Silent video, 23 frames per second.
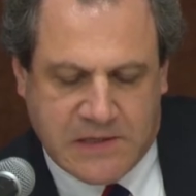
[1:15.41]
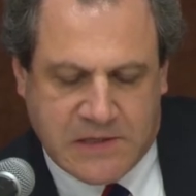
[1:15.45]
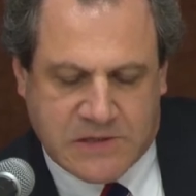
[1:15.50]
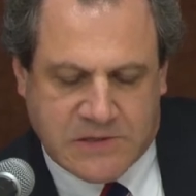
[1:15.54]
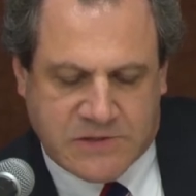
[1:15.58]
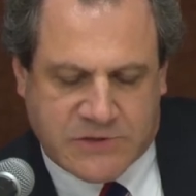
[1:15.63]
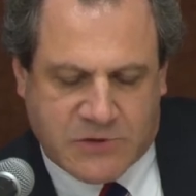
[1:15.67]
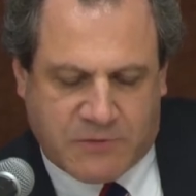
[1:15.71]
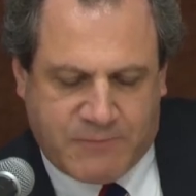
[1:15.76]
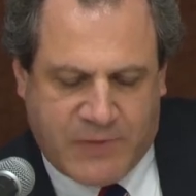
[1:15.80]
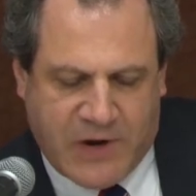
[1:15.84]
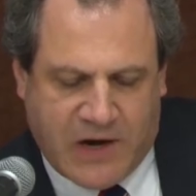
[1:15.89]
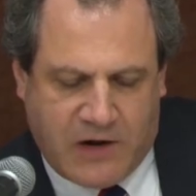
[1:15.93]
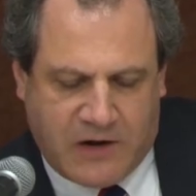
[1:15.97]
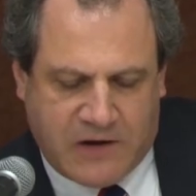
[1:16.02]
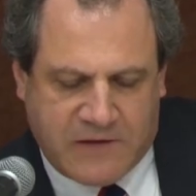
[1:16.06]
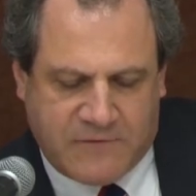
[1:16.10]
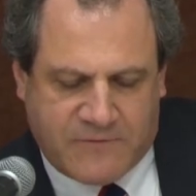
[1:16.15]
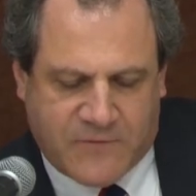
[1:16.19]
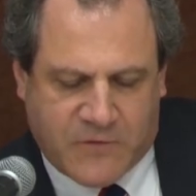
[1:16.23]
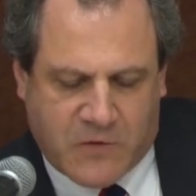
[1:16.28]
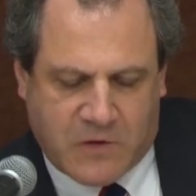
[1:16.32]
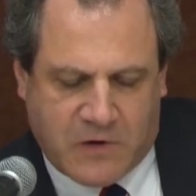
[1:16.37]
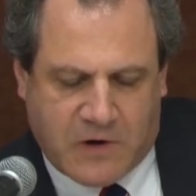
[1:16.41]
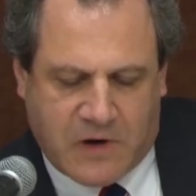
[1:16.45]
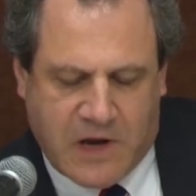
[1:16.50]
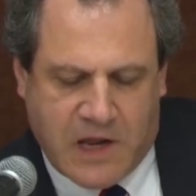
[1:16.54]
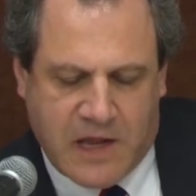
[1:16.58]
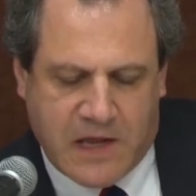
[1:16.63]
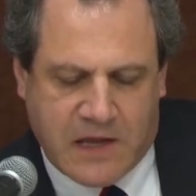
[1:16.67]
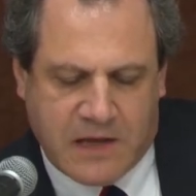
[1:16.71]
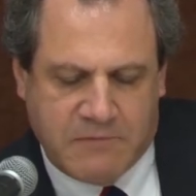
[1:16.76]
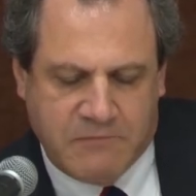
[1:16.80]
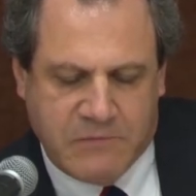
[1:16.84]
So Parity for
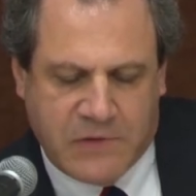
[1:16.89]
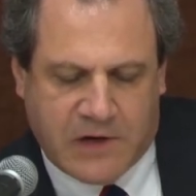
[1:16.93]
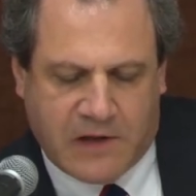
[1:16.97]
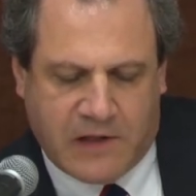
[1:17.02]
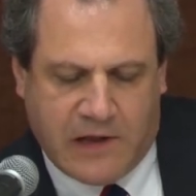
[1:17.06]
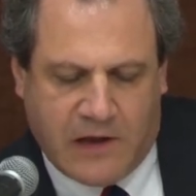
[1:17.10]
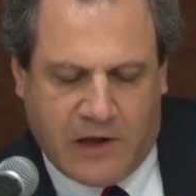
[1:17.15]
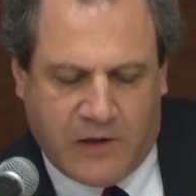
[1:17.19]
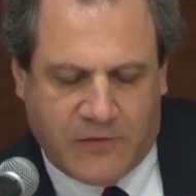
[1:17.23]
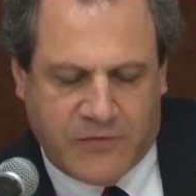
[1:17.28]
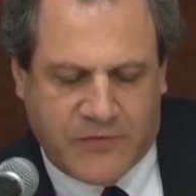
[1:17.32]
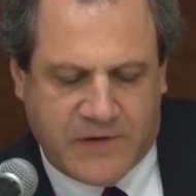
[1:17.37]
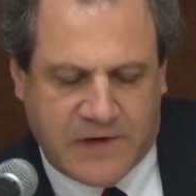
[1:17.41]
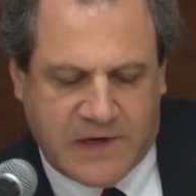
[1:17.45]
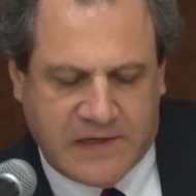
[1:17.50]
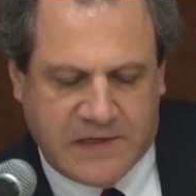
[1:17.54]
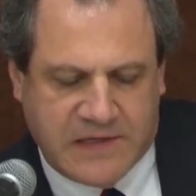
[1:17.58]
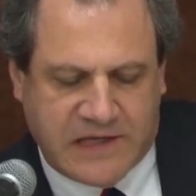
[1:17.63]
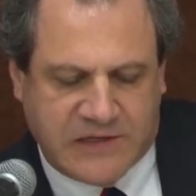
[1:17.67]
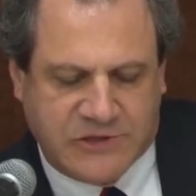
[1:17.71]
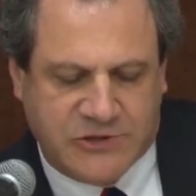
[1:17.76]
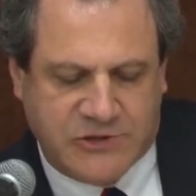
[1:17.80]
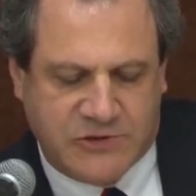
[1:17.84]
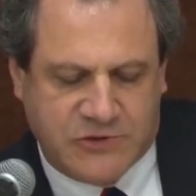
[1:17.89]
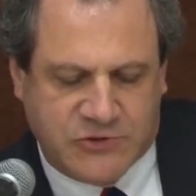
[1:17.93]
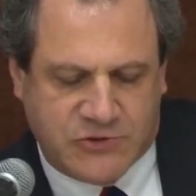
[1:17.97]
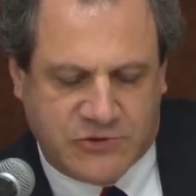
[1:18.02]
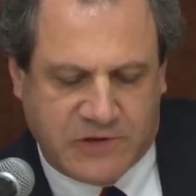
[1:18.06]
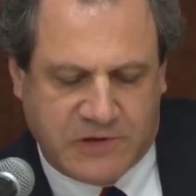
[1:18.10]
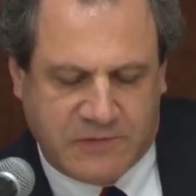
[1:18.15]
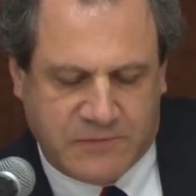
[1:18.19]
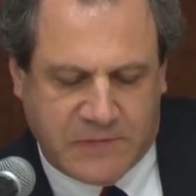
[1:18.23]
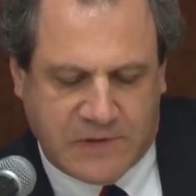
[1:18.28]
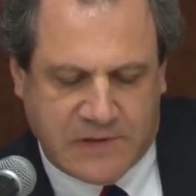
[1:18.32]
Mental Health and Addiction
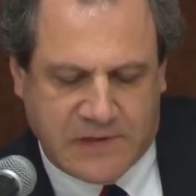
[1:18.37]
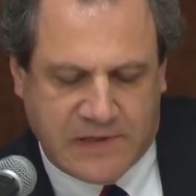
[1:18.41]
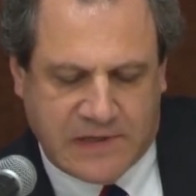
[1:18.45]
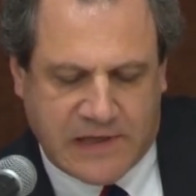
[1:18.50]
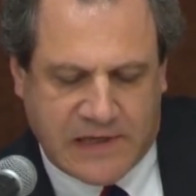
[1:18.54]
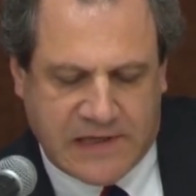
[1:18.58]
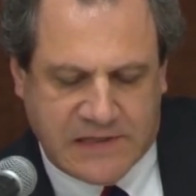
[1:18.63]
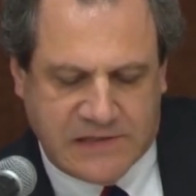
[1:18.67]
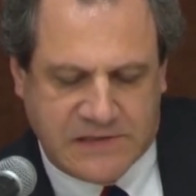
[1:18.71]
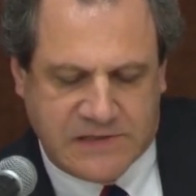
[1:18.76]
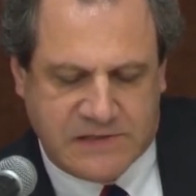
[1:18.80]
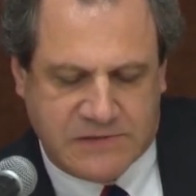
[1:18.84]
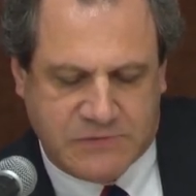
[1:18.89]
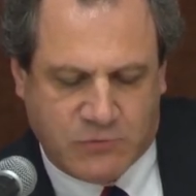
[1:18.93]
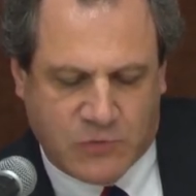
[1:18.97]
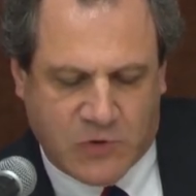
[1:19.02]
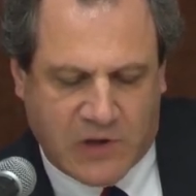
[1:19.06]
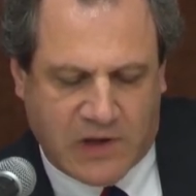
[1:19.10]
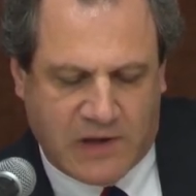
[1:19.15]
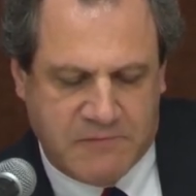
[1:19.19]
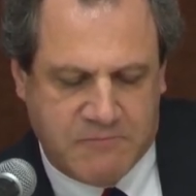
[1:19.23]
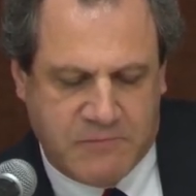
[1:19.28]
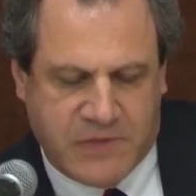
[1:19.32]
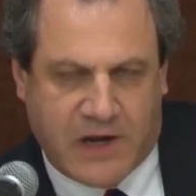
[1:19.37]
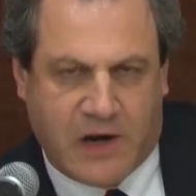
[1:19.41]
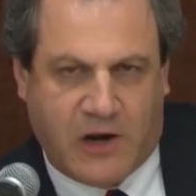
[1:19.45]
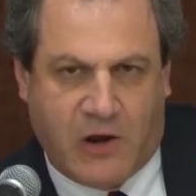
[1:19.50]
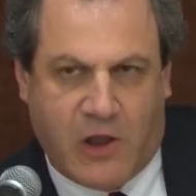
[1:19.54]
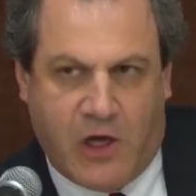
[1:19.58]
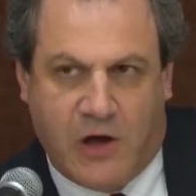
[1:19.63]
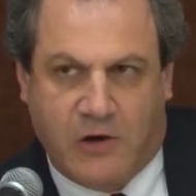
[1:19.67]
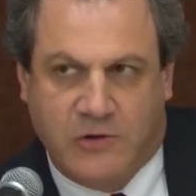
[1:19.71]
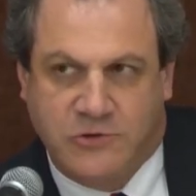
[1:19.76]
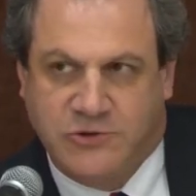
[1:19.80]
Treatment has really been a
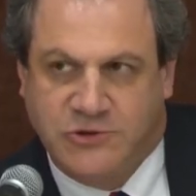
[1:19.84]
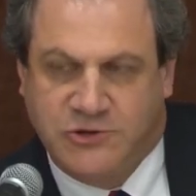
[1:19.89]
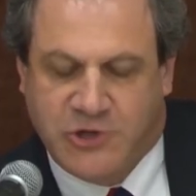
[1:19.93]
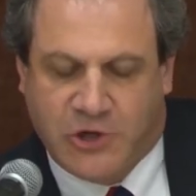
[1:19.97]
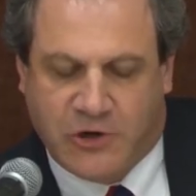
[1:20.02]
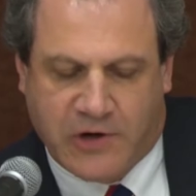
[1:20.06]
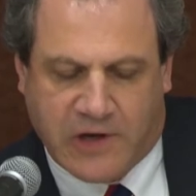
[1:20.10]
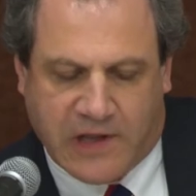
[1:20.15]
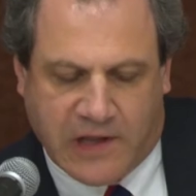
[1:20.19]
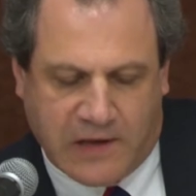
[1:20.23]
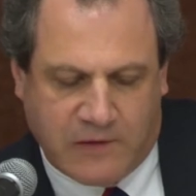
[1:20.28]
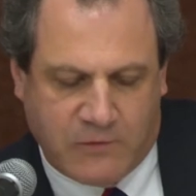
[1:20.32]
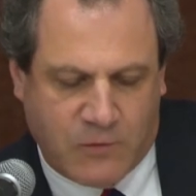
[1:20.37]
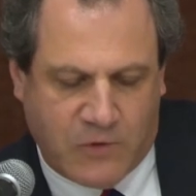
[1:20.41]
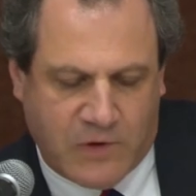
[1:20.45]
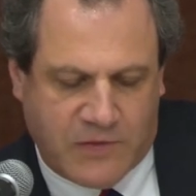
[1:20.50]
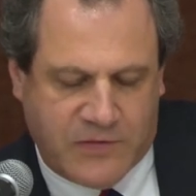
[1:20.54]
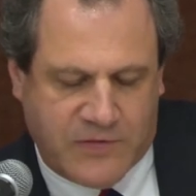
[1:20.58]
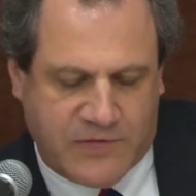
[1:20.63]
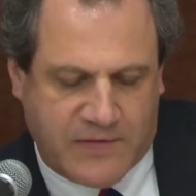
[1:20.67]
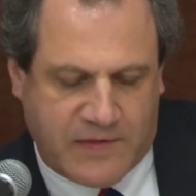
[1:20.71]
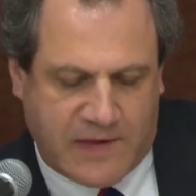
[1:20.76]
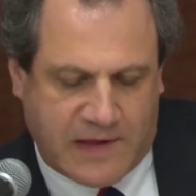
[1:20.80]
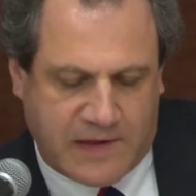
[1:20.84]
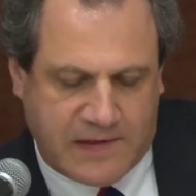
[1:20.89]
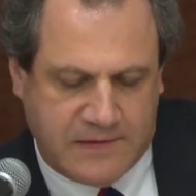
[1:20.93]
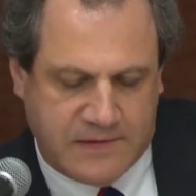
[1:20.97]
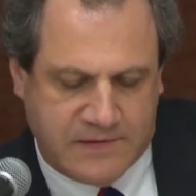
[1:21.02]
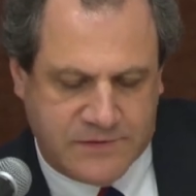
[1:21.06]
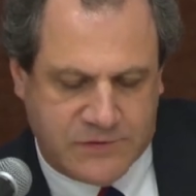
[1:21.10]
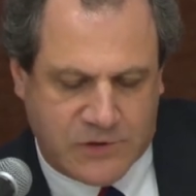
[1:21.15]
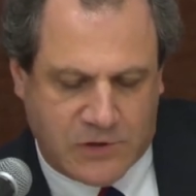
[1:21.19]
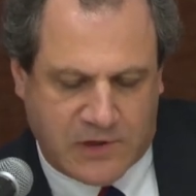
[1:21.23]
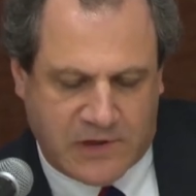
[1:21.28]
long journey with
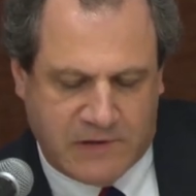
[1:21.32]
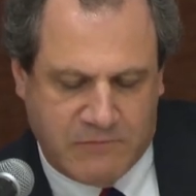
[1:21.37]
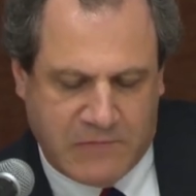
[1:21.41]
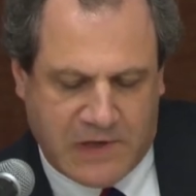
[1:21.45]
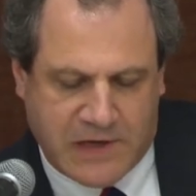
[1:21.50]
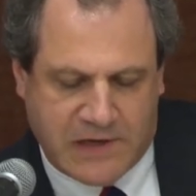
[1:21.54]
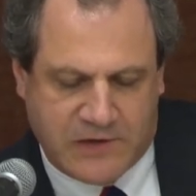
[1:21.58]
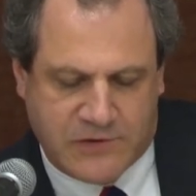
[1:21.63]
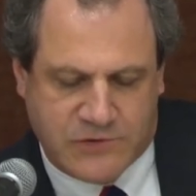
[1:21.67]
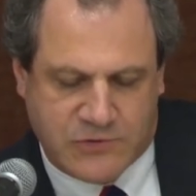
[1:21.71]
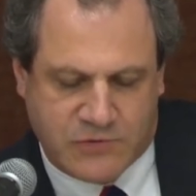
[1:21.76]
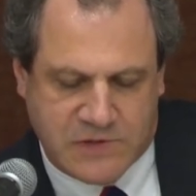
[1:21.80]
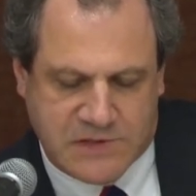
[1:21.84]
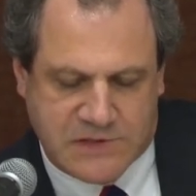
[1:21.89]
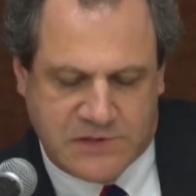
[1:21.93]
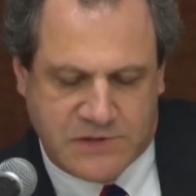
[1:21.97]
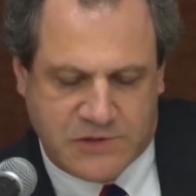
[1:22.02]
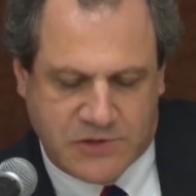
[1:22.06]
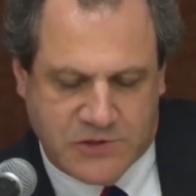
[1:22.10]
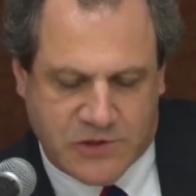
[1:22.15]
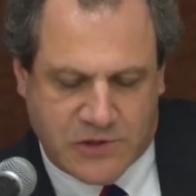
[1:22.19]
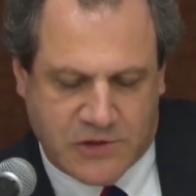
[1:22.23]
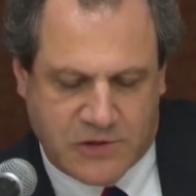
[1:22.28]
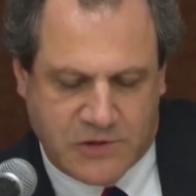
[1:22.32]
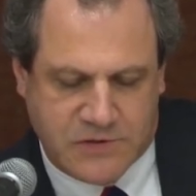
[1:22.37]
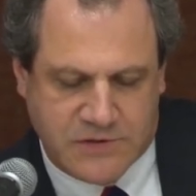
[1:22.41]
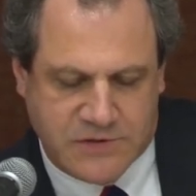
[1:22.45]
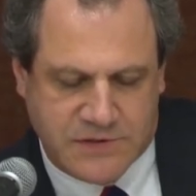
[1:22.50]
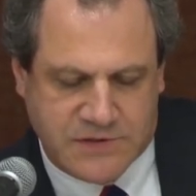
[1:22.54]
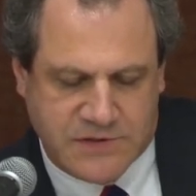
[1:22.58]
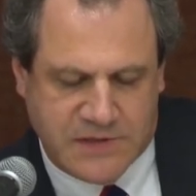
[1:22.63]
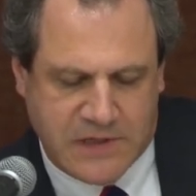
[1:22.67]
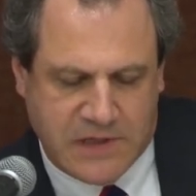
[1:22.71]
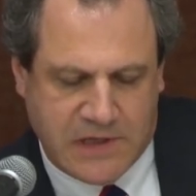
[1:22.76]
certainly many twists and
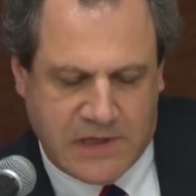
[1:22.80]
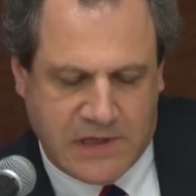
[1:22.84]
turns.